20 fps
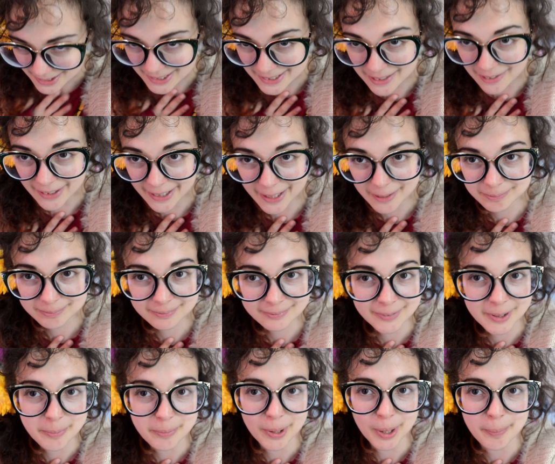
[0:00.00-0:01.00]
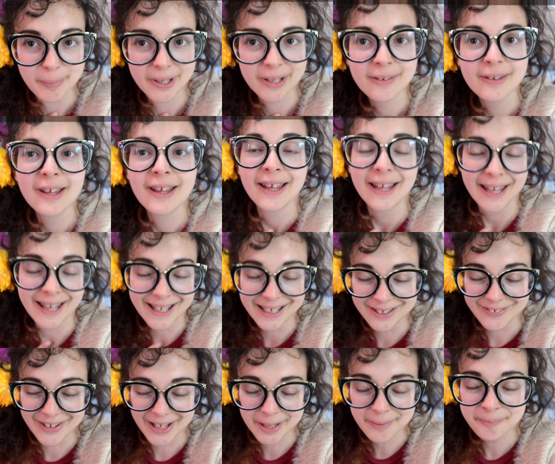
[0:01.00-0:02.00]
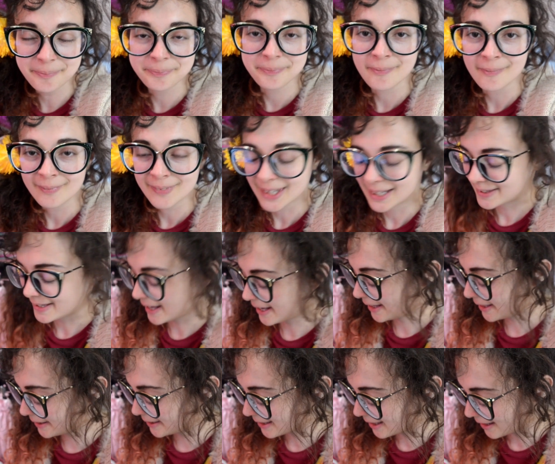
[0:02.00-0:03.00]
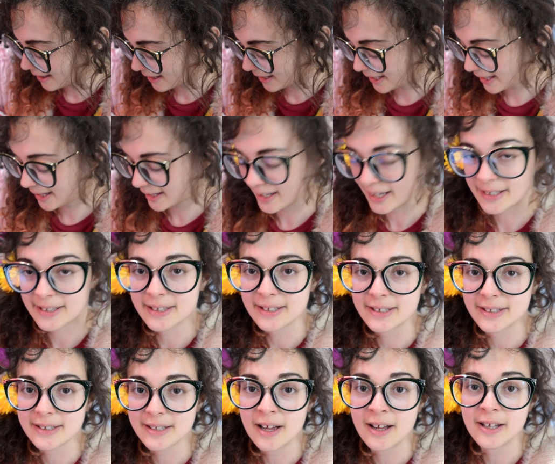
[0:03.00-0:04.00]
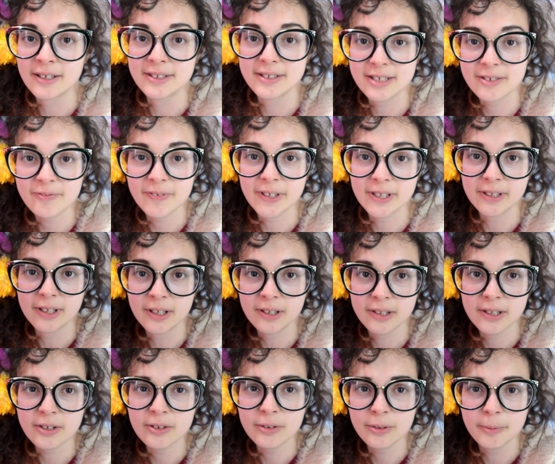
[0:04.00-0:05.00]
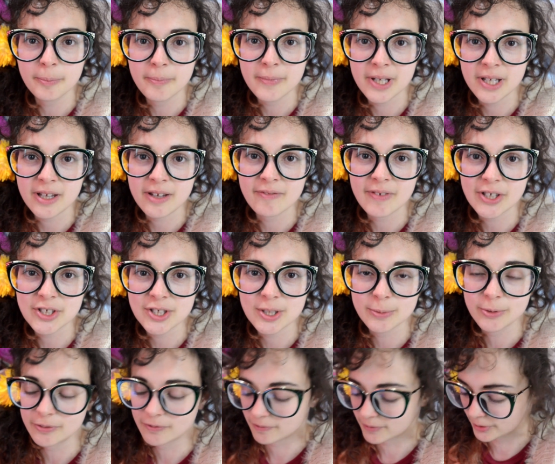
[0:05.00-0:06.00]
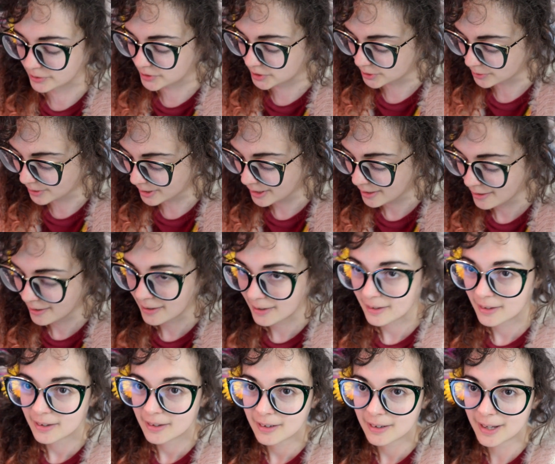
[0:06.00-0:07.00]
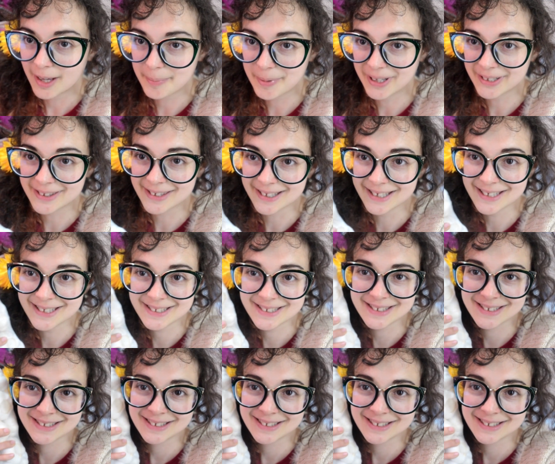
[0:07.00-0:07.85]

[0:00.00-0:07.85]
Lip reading: Sorry, I'm burping. Anyway, then I, at a different, a little mini vegetable and fruit store, I bought this.